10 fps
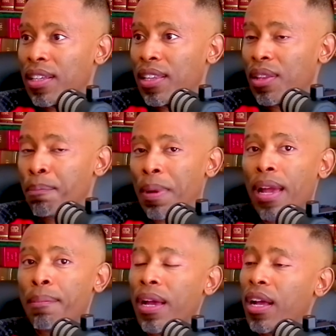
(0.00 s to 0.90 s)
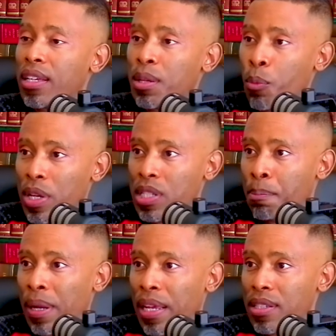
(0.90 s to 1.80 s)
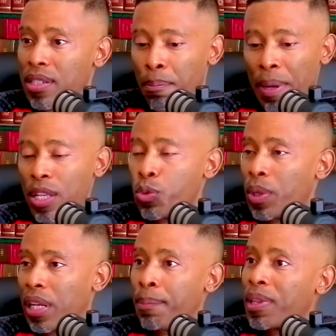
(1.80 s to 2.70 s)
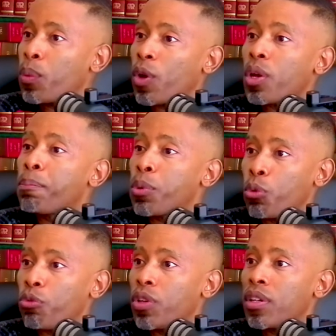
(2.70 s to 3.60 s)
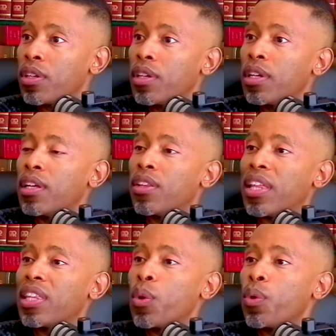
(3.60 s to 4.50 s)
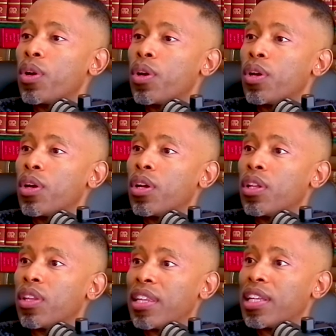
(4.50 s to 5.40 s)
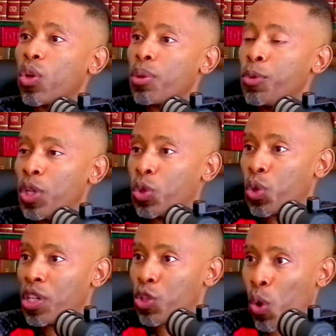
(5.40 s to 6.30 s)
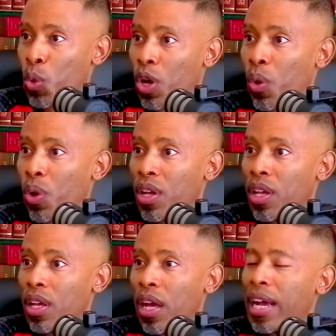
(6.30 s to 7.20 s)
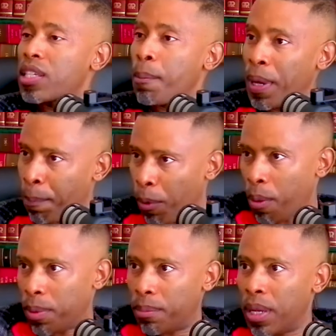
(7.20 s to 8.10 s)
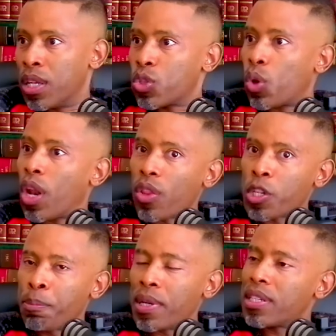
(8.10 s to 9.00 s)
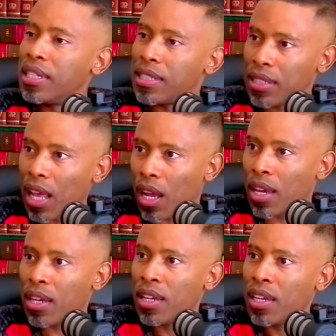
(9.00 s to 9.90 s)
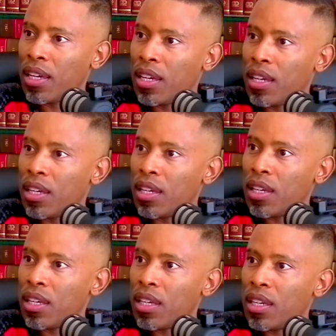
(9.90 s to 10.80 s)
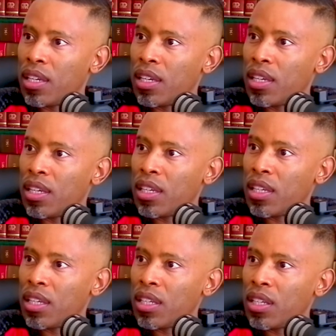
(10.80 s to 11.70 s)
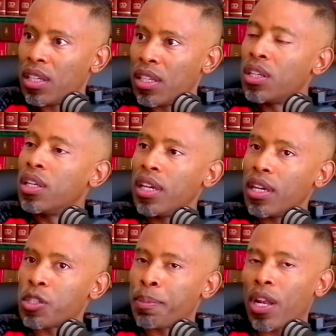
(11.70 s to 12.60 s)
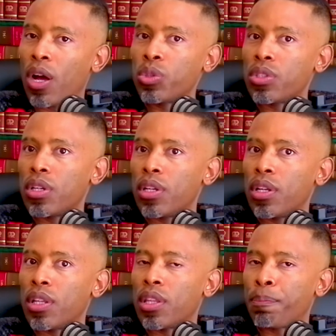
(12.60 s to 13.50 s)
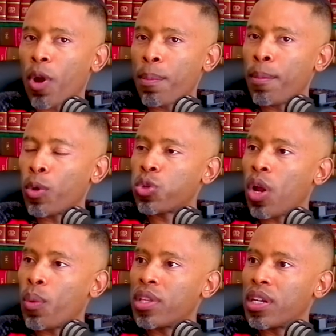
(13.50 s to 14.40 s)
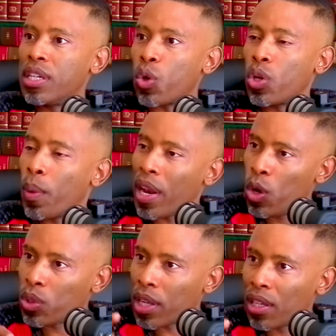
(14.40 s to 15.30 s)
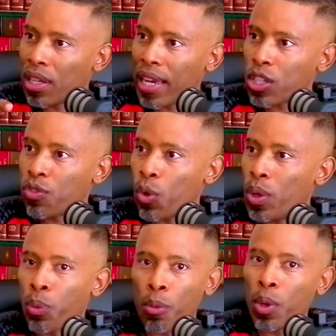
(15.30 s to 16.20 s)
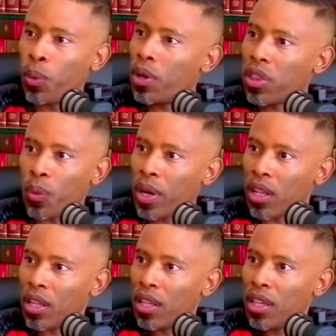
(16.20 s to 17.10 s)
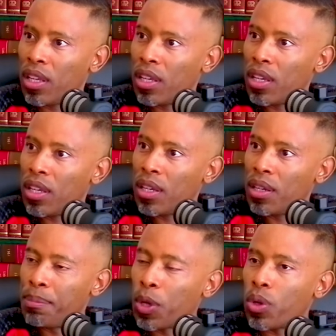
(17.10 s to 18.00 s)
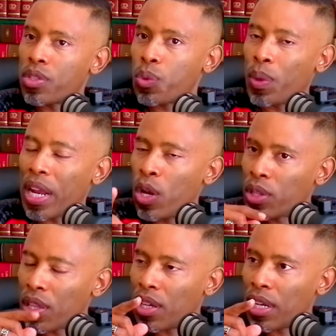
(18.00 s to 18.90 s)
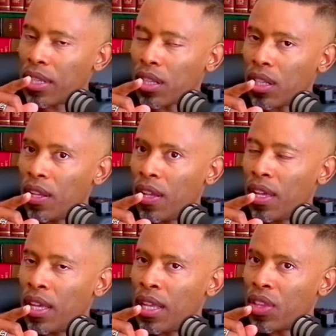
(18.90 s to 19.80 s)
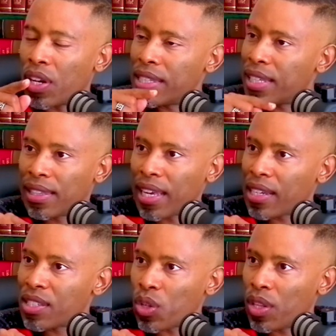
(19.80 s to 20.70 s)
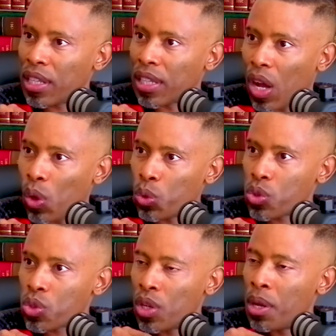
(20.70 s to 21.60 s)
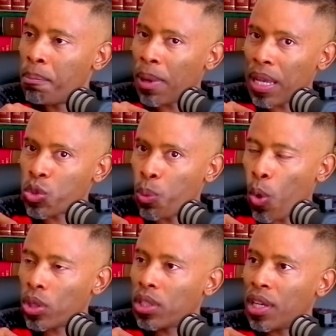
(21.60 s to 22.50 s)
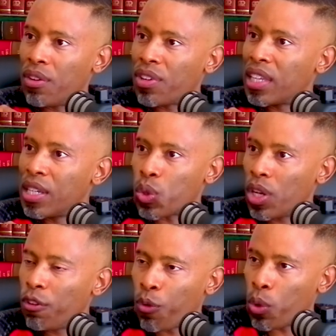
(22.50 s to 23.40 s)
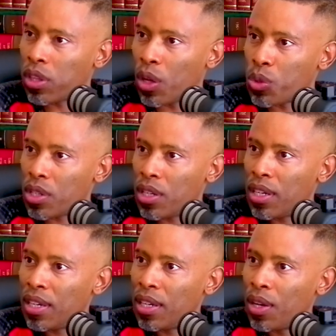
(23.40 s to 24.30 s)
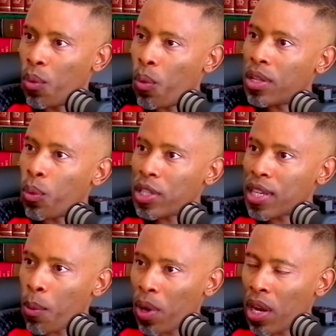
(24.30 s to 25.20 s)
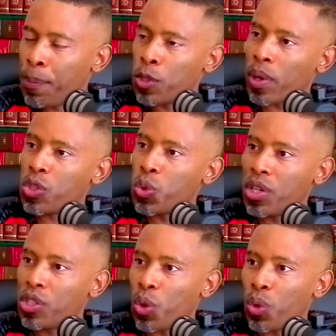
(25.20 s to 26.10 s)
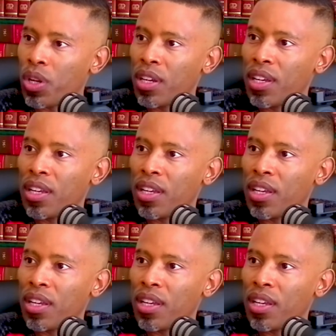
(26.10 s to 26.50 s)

The bank asked them, "Where's the plans?" The plans were done, but they were not approved. Yeah, and where's they, the rezoning? Then they told him, "You need to rezone now." Yeah, it's a big problem. So now this person is stuck. You have to wait another year until you get the rezoning. Yes, but now uh, uh, the problem also now with the rezoning. When I looked at the cash flow, it won't be worth a while, because when I looked at the rental, the rates and taxes on that house plus water and everything is already four thousand. Mm-hmm. What, once, what happens once you rezone?